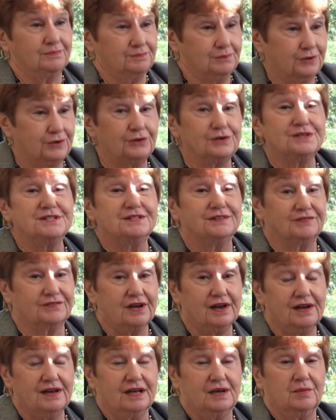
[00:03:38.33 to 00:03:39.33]
periods of
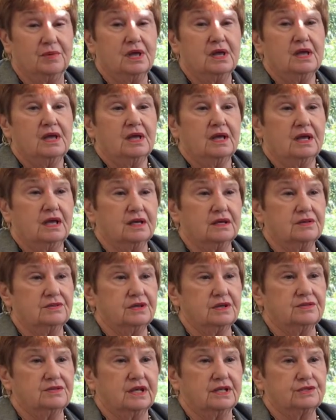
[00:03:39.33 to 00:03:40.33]
time. And I
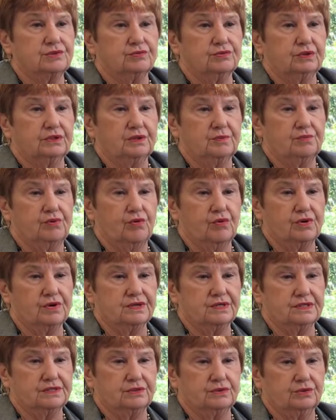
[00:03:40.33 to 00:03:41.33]
think that's real important,
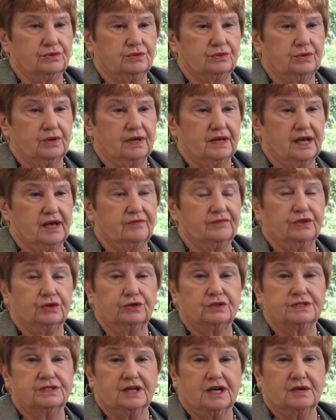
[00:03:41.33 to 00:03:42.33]
to have the
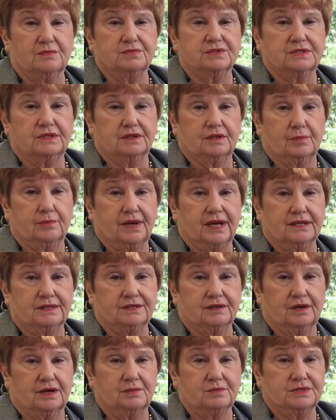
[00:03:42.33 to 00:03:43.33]
good times and the bad
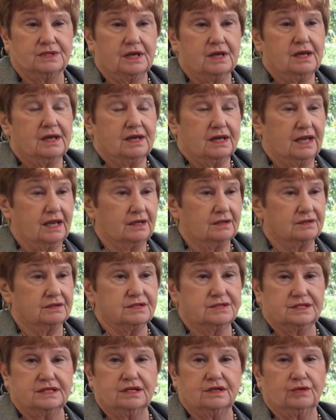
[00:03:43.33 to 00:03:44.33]
times, and
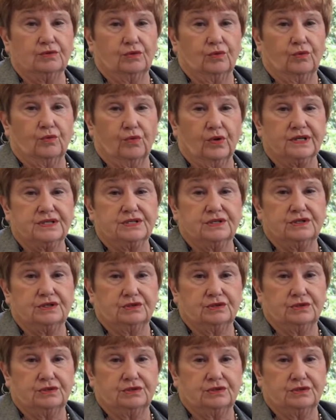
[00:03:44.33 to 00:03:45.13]
seeing what do you do.